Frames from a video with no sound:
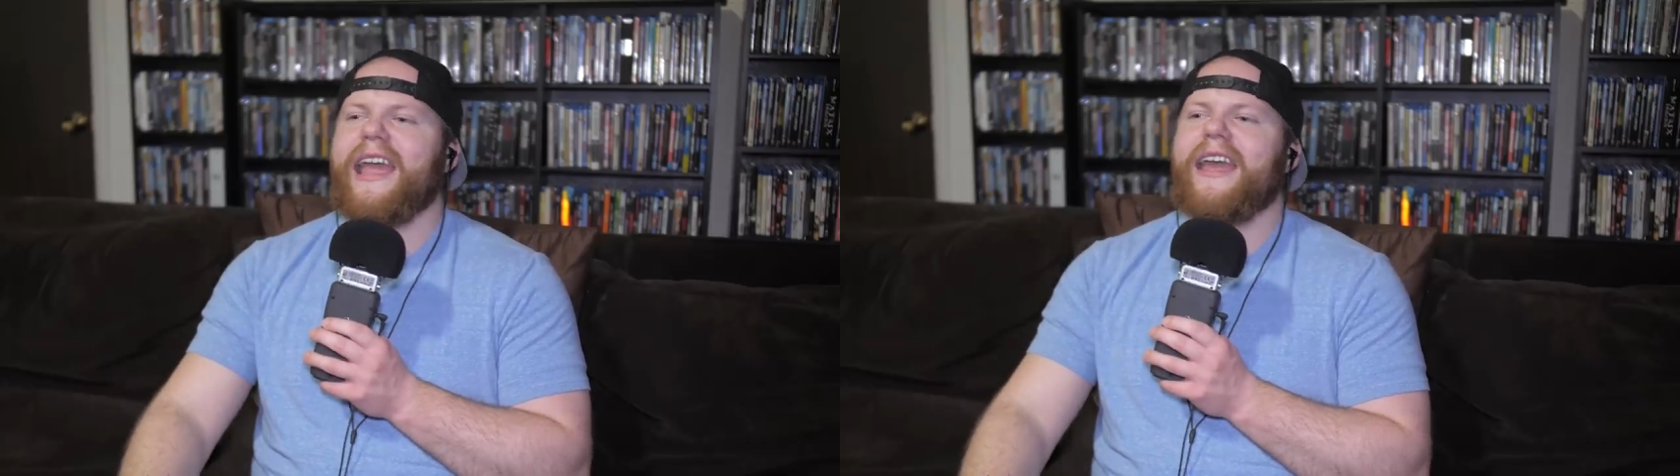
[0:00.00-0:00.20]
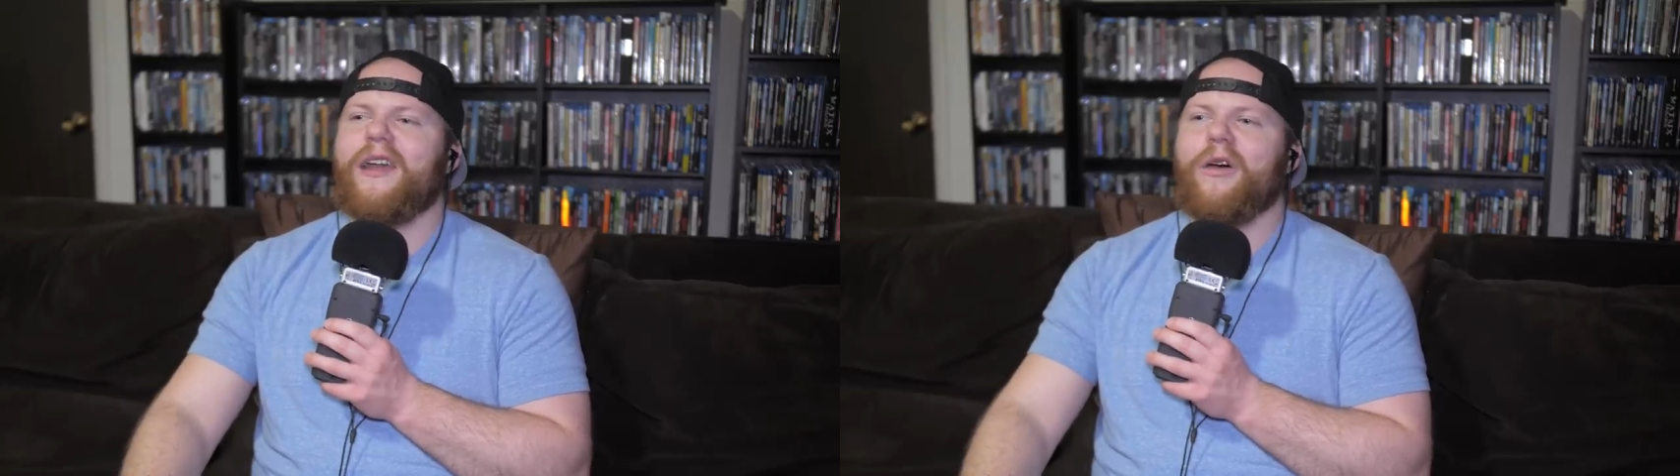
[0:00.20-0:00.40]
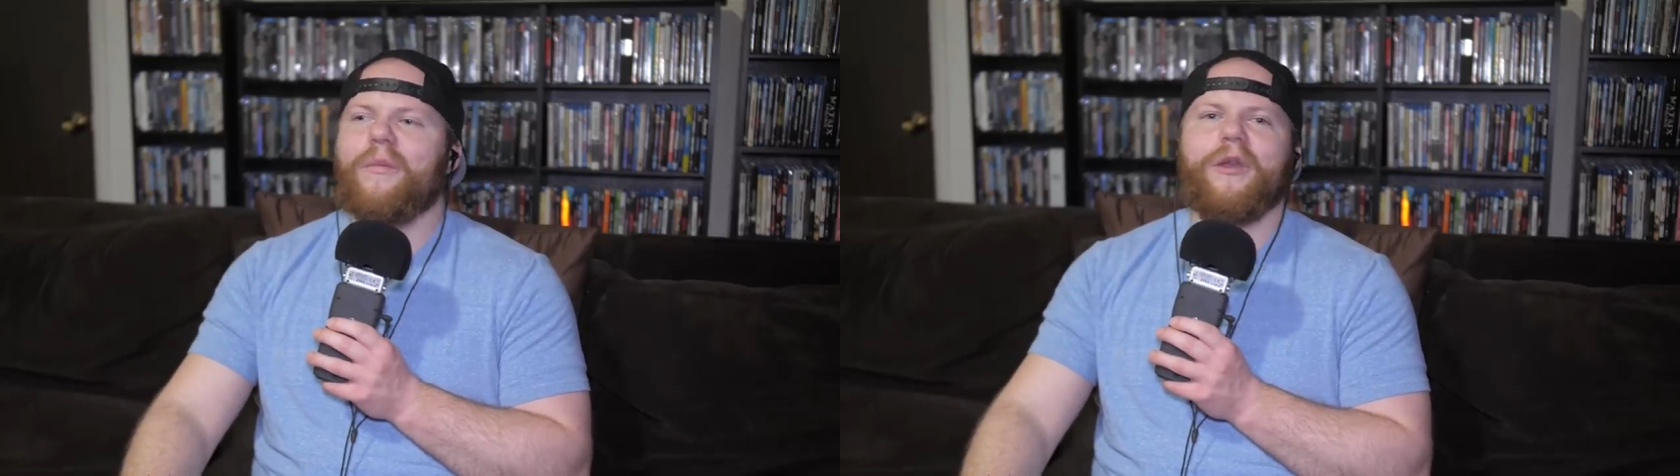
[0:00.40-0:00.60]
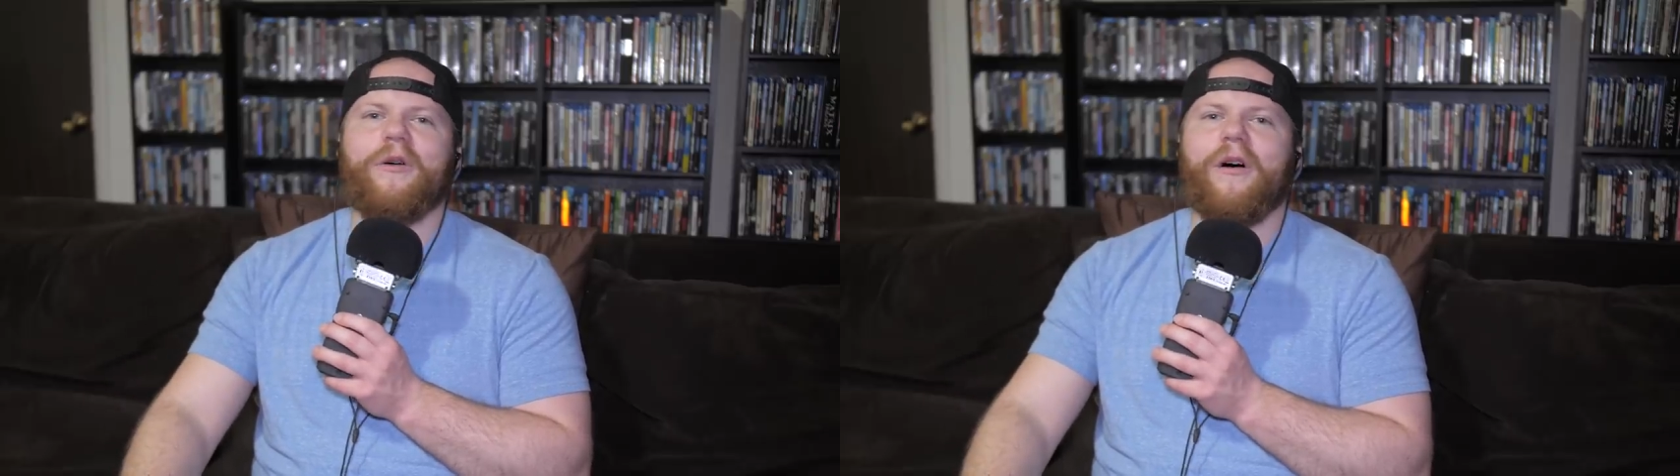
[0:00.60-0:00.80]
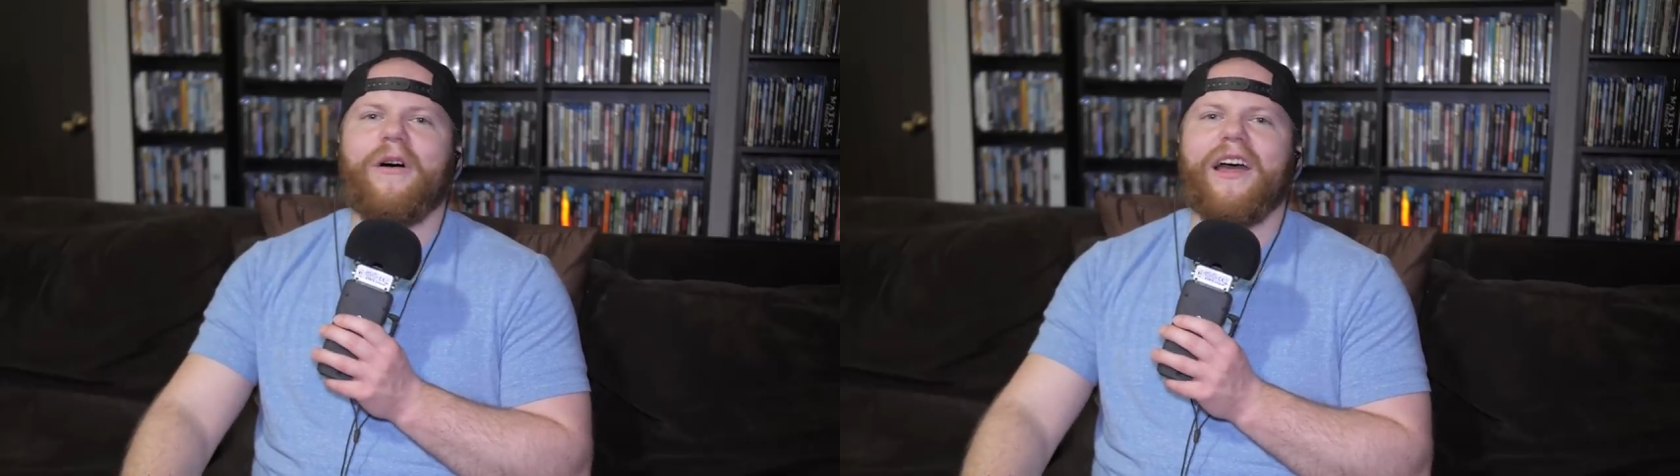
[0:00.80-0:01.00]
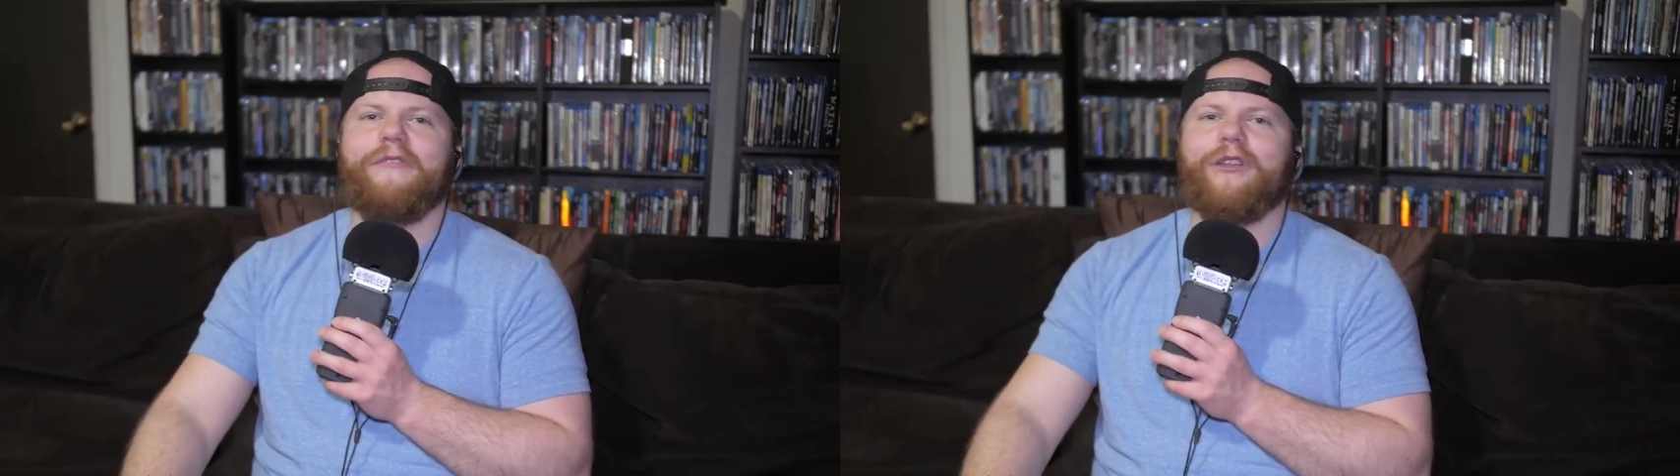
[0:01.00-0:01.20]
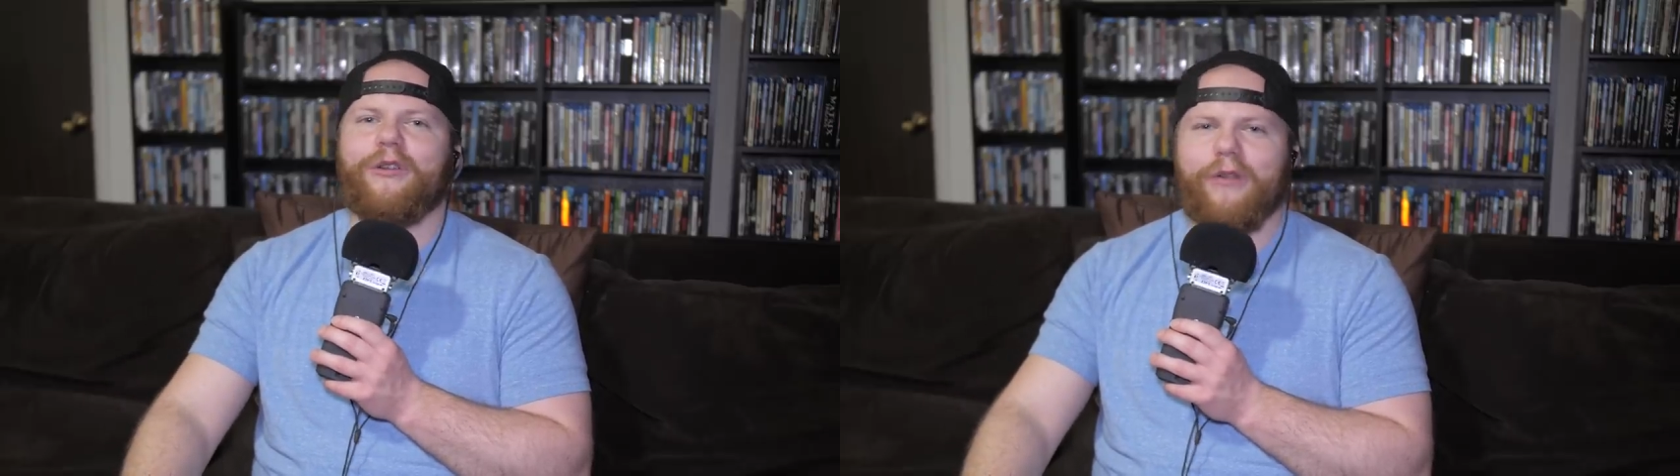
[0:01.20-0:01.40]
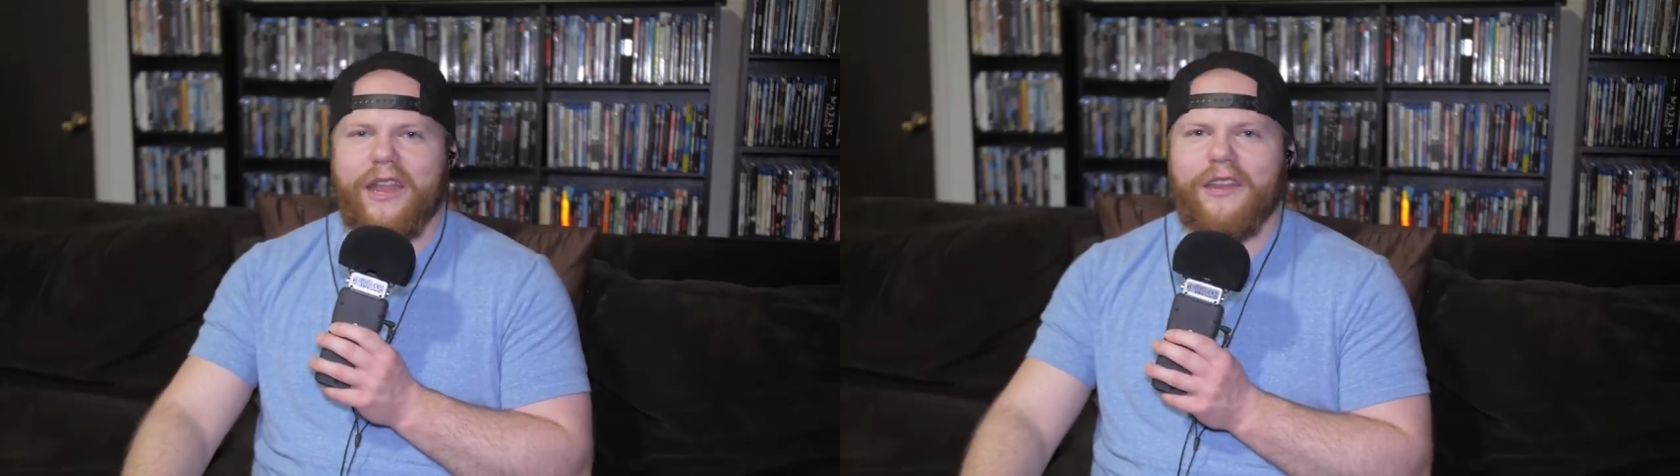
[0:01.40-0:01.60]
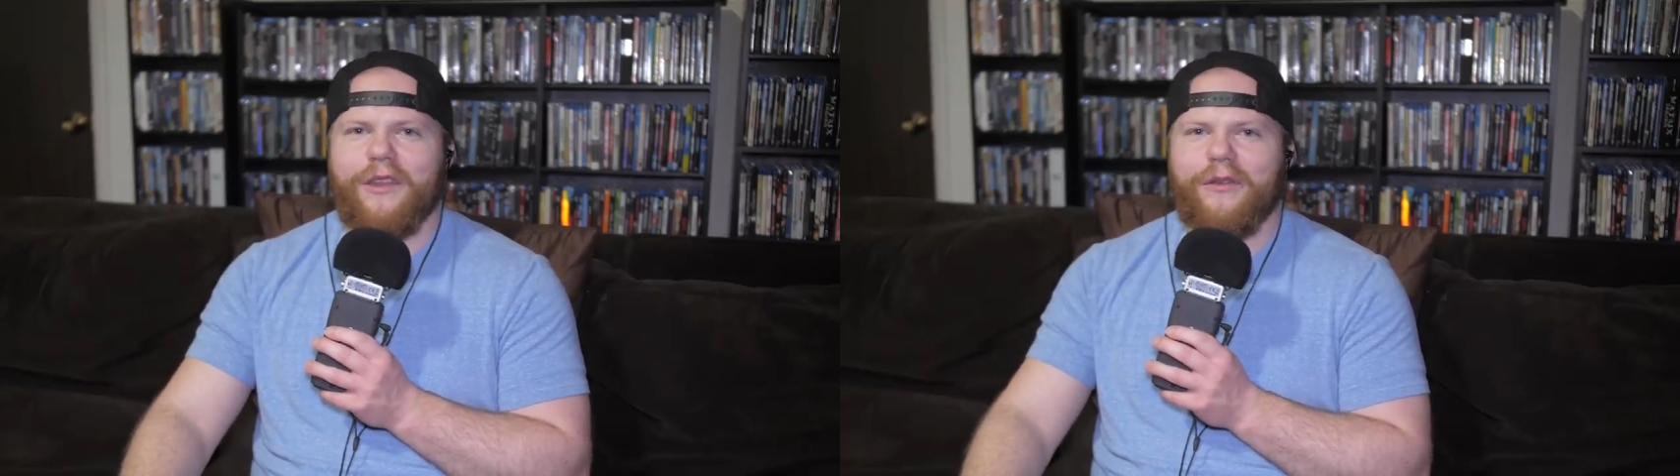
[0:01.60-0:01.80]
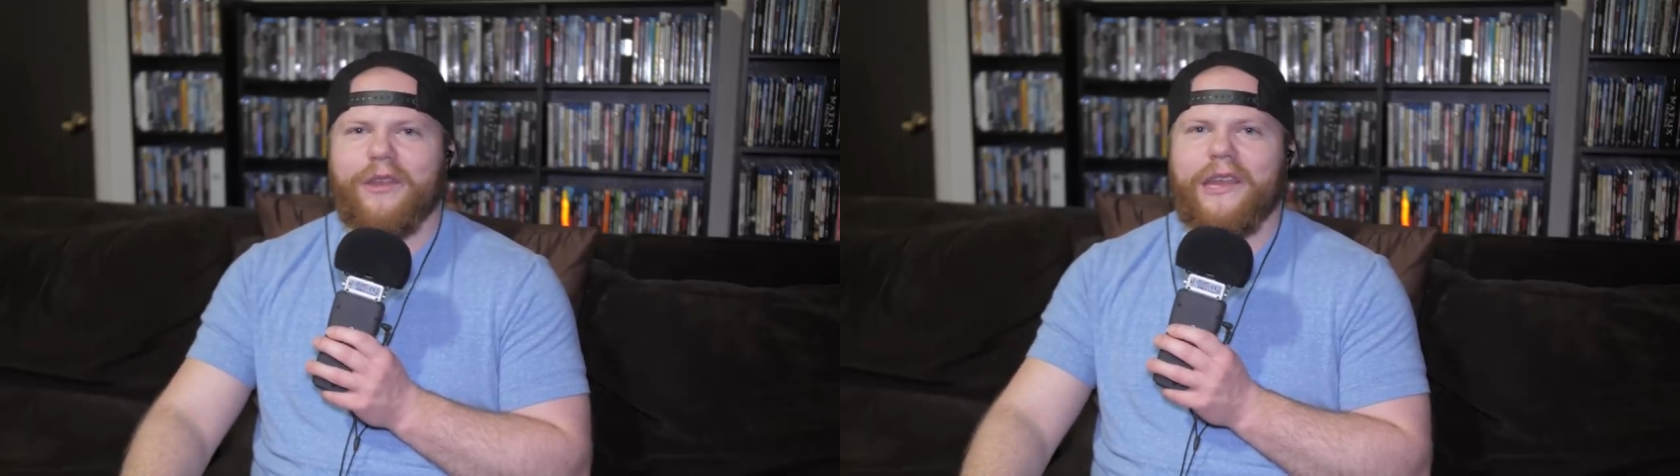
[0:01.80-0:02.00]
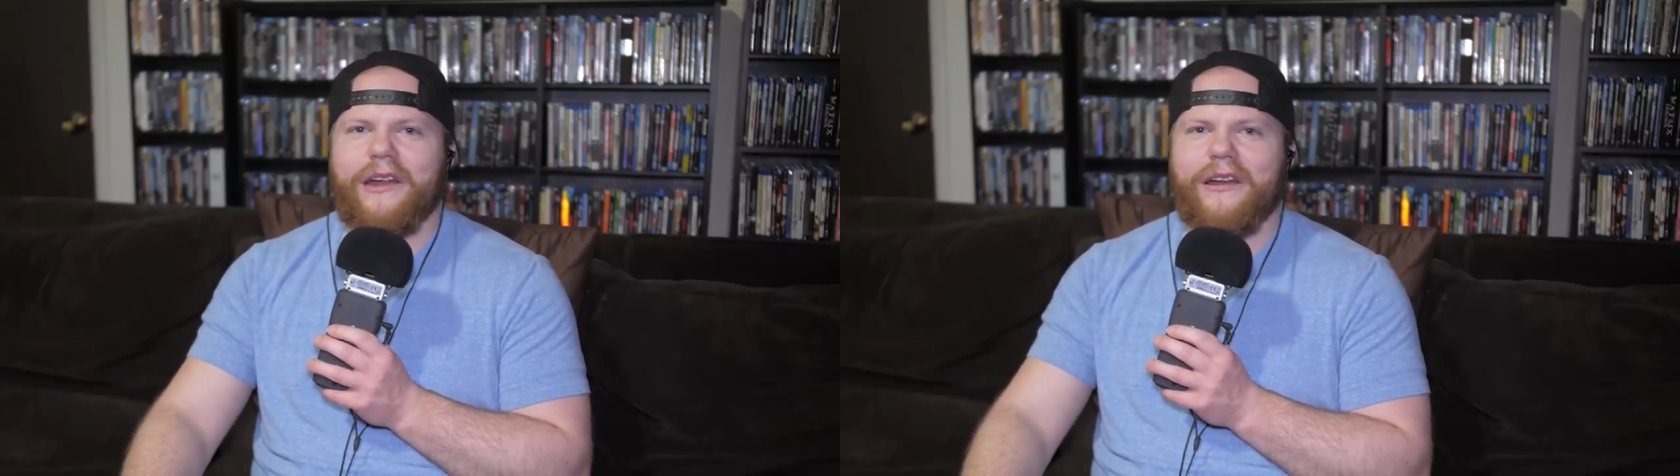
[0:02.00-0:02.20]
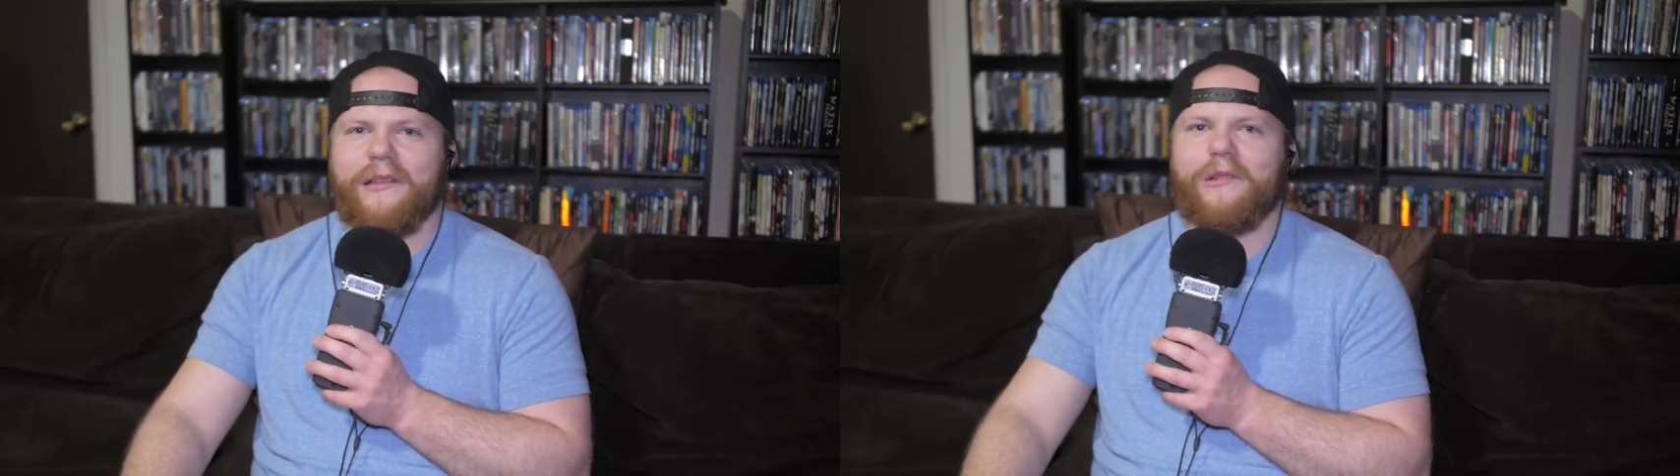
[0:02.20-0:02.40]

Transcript: And I hope you all have a great new year.